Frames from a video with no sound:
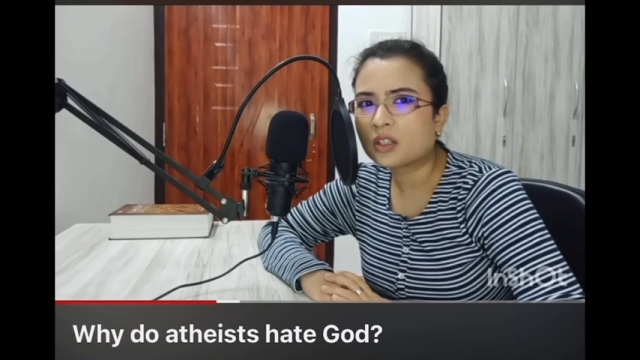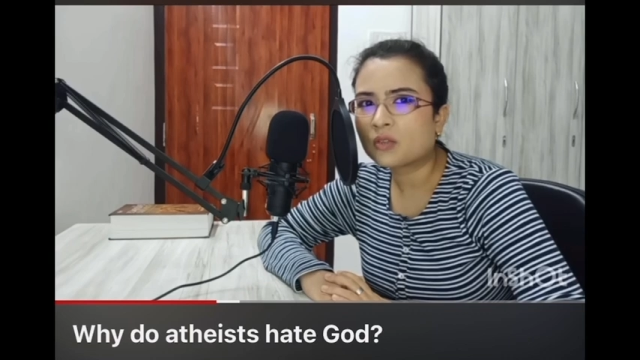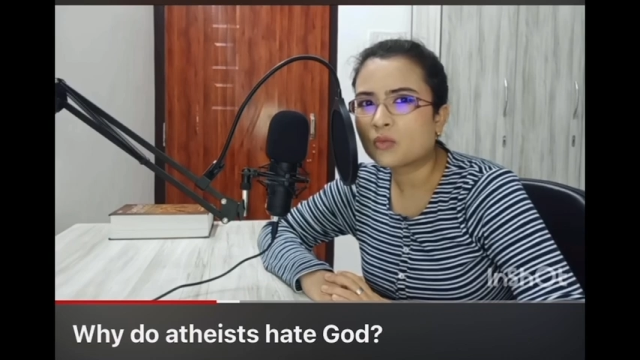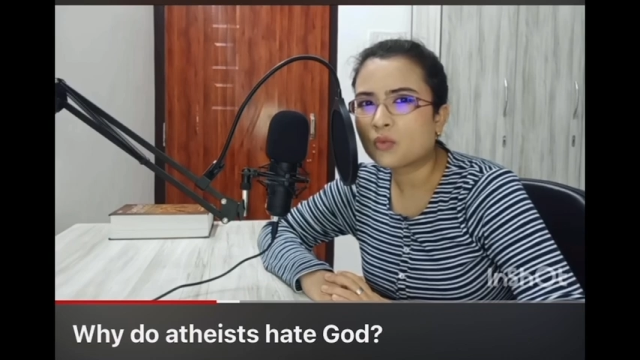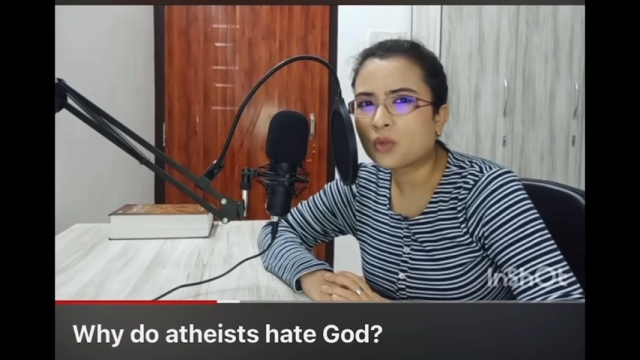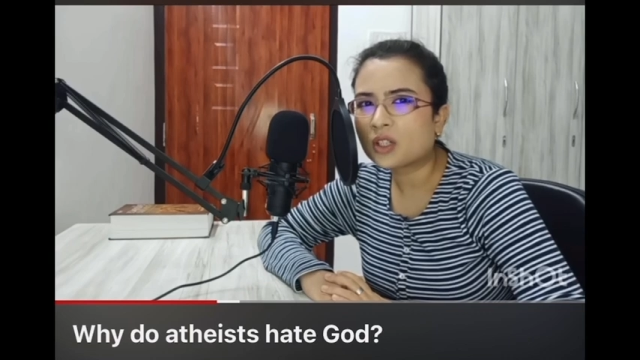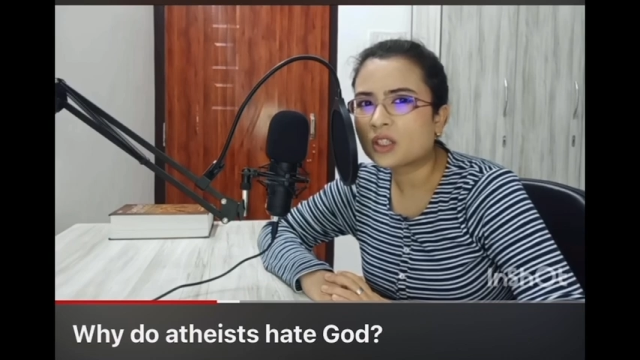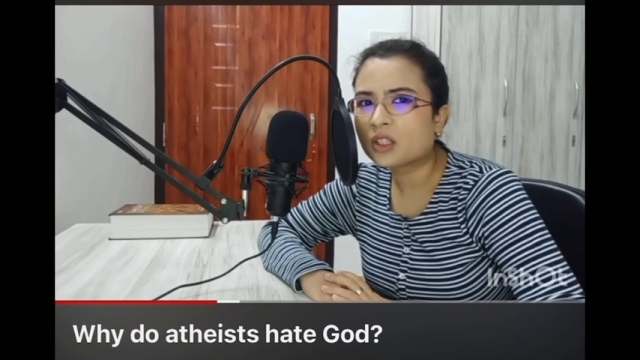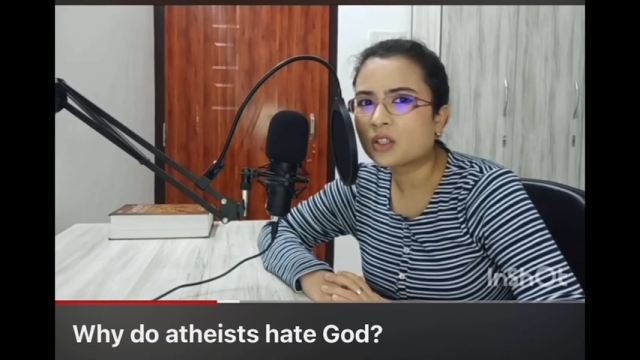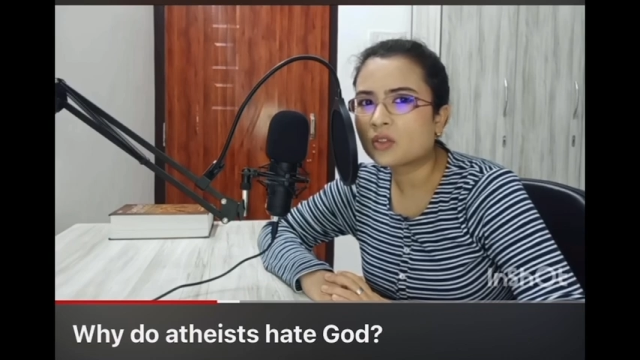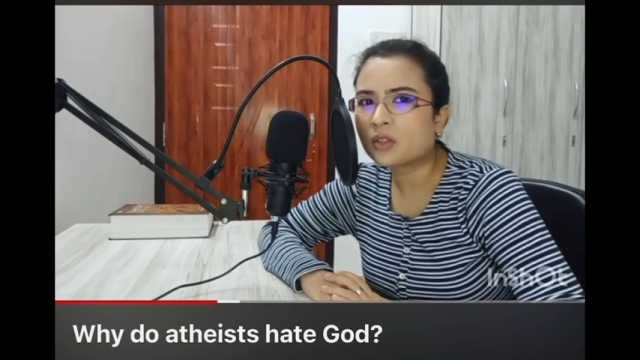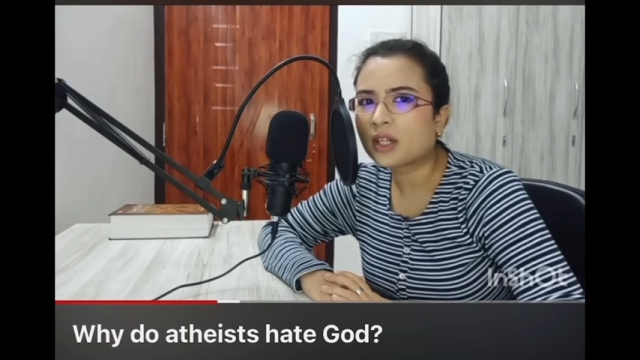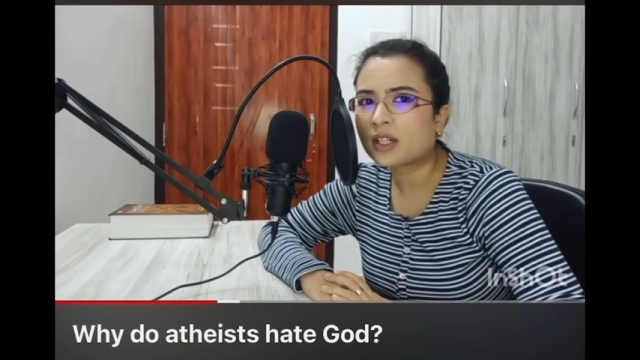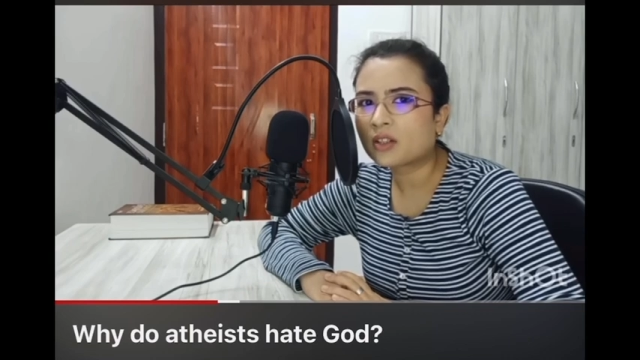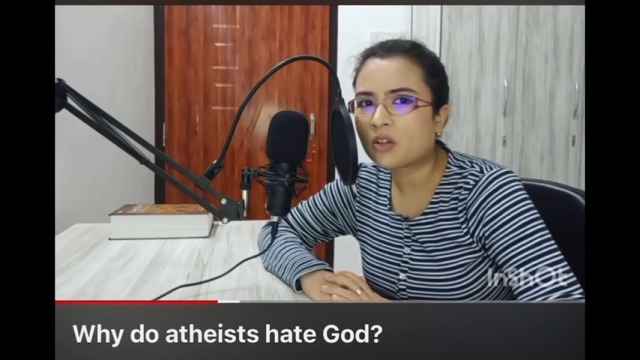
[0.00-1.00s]
once you
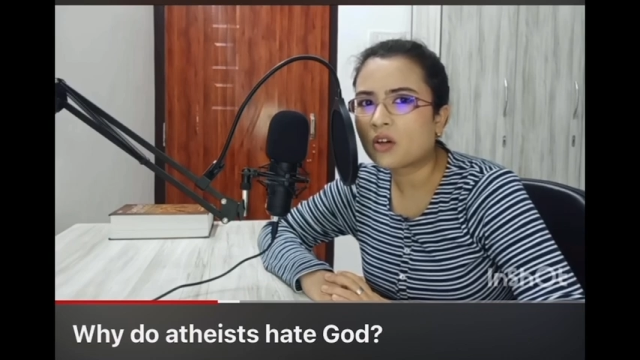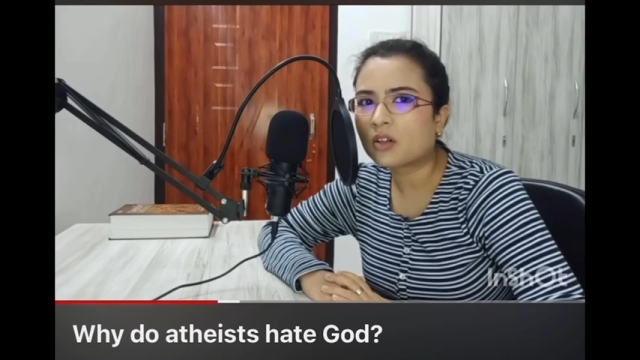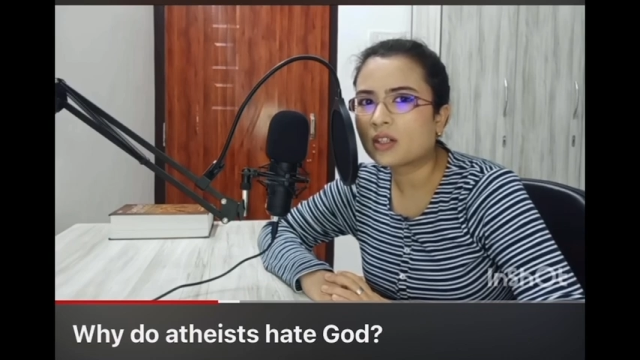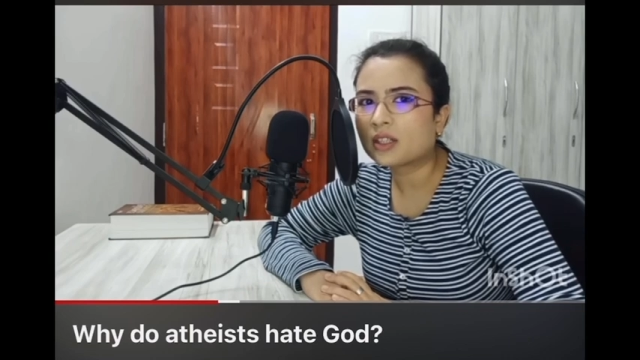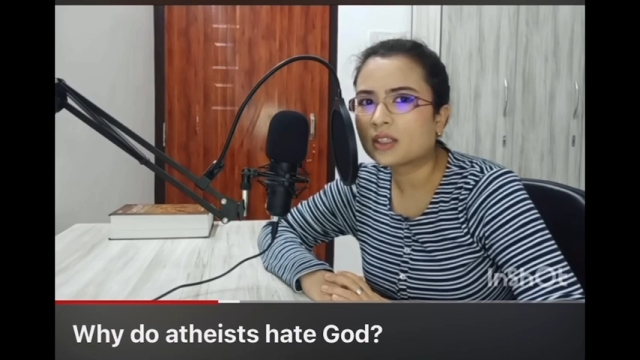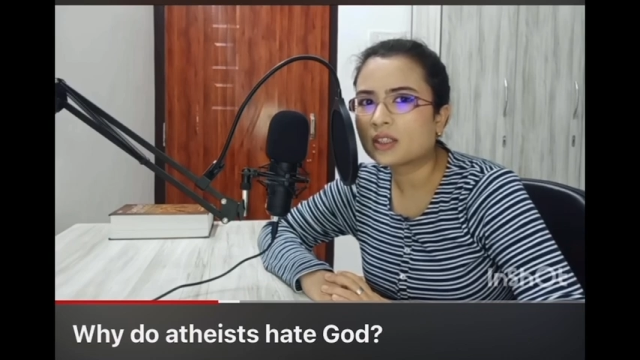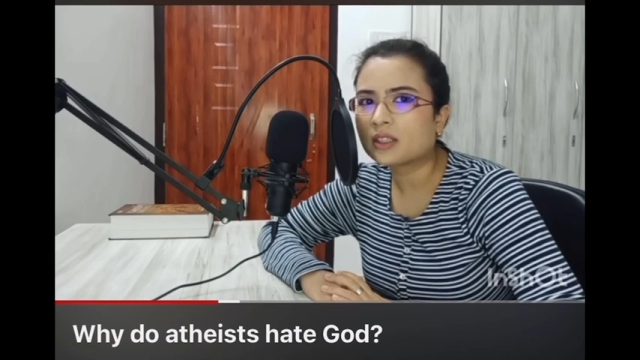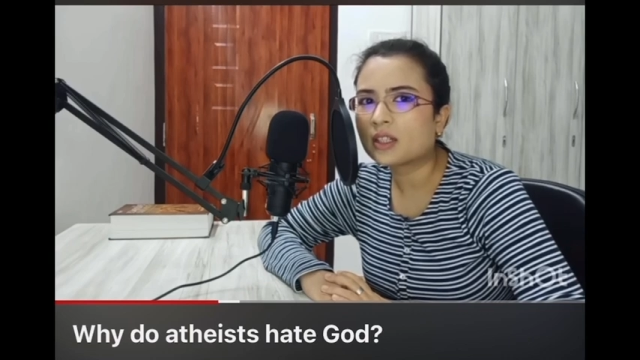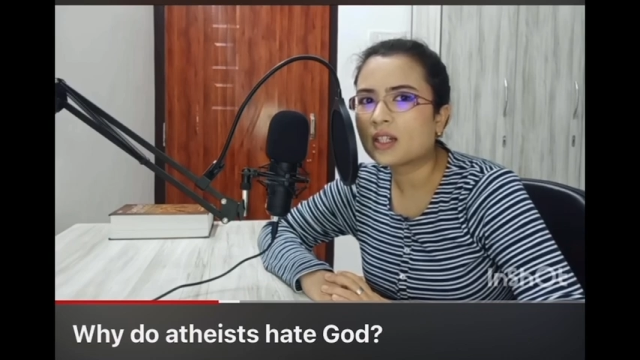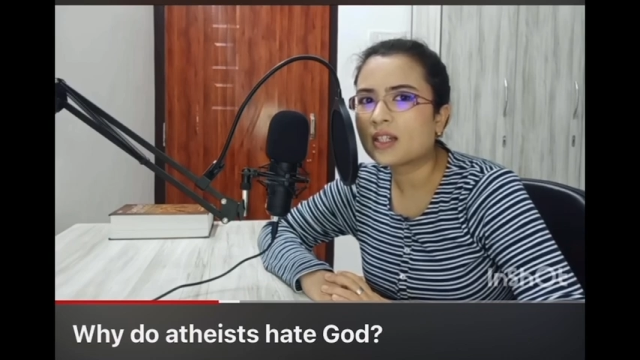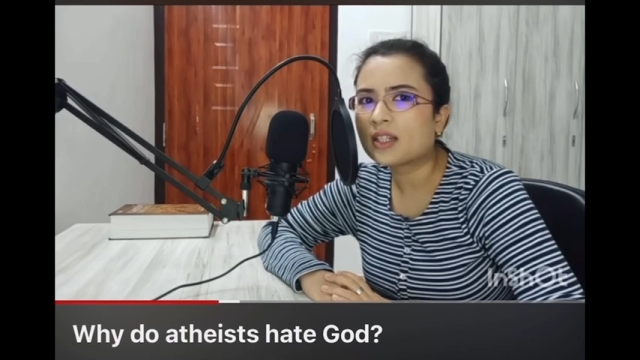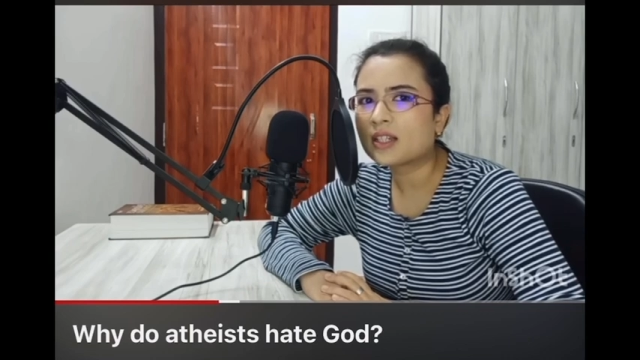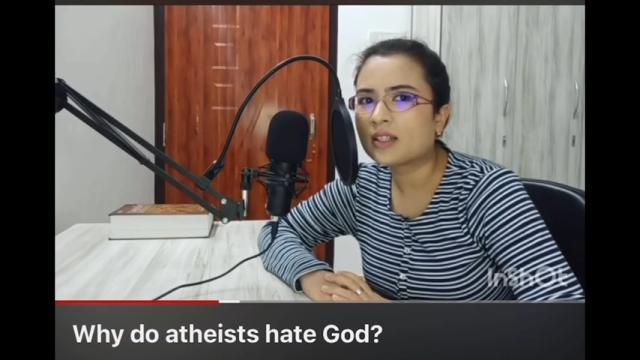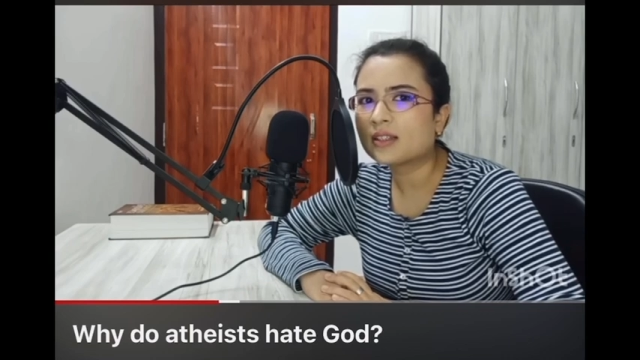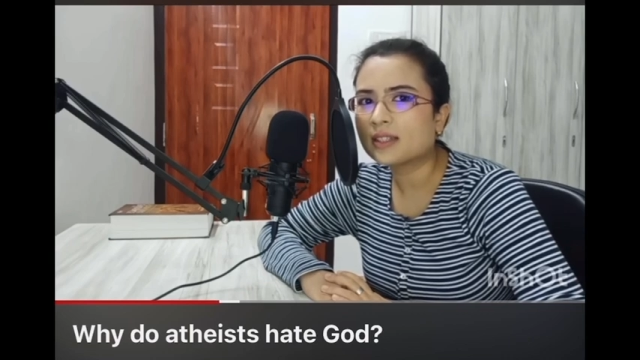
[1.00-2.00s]
acknowledge that
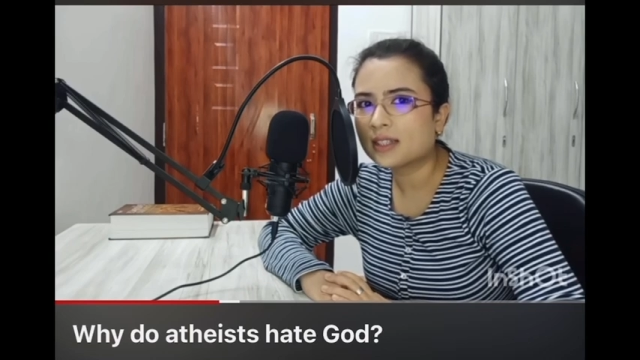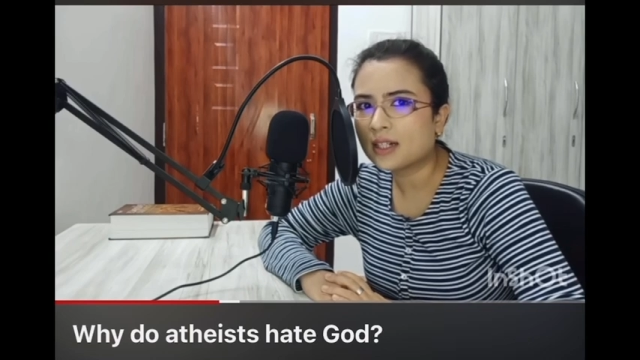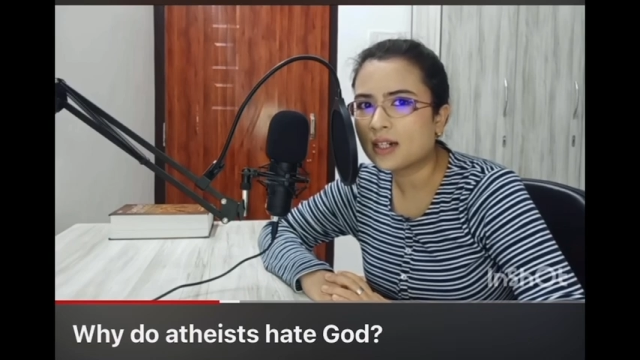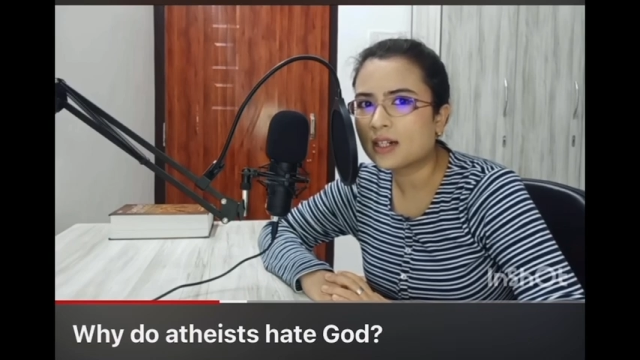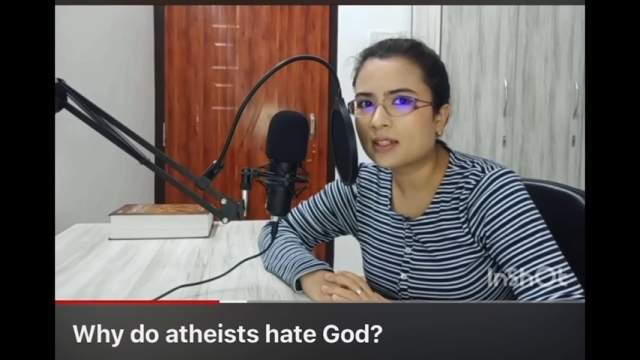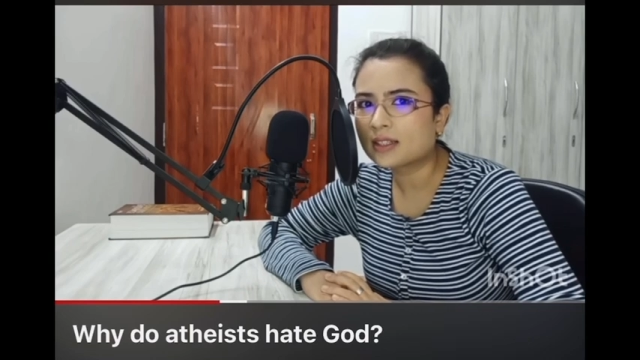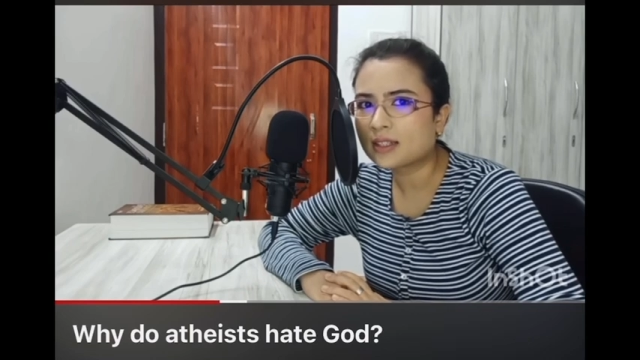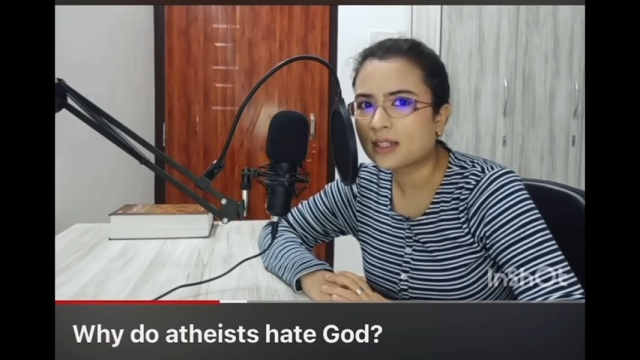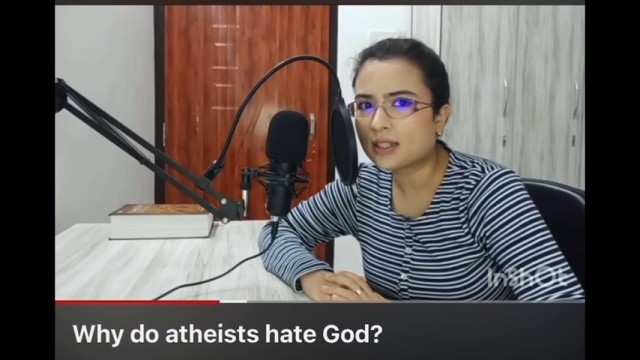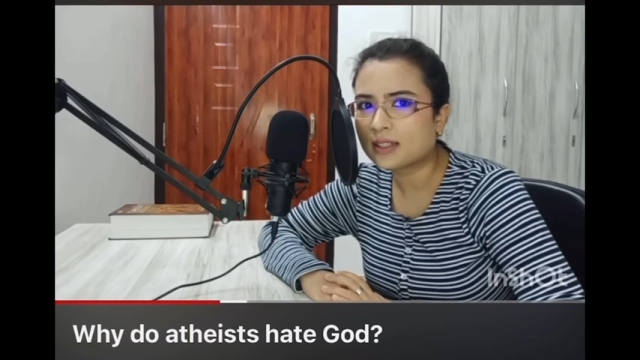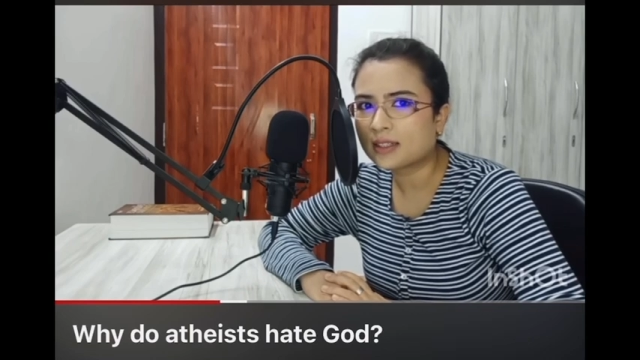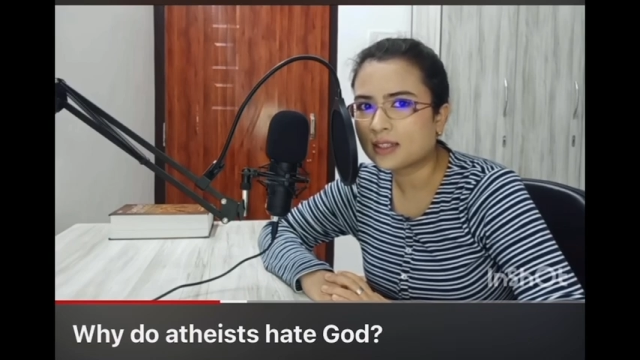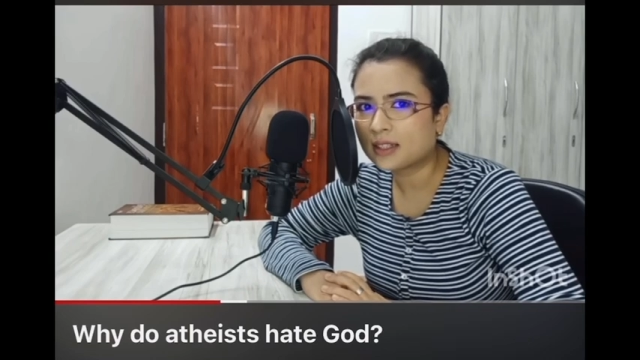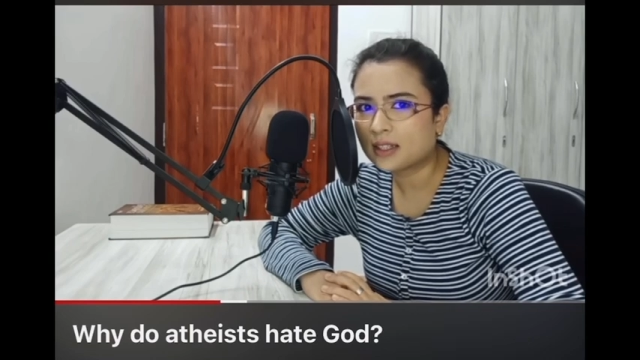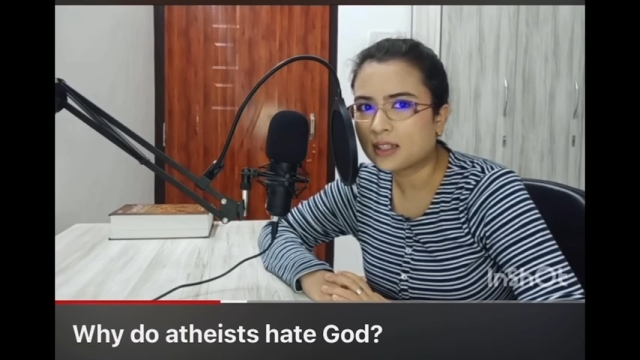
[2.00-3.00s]
he does
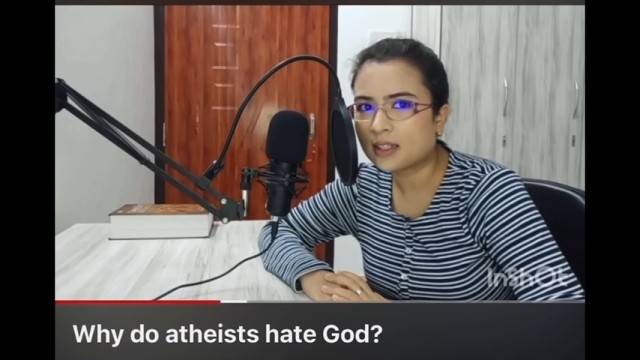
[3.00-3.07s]
exist.